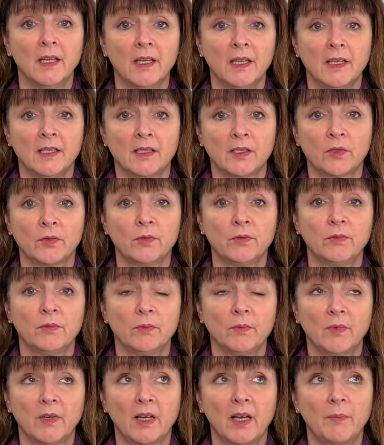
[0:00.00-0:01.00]

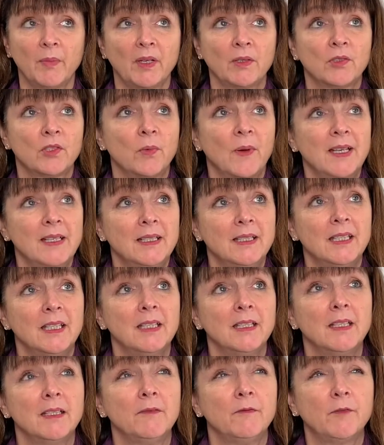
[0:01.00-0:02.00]
So about
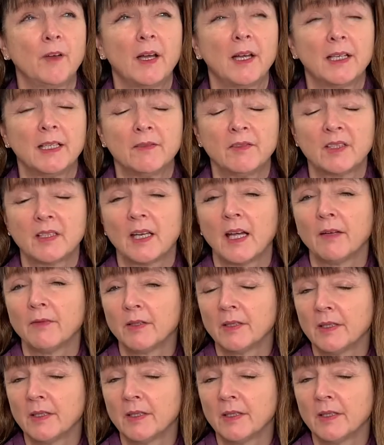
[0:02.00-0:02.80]
25 staff,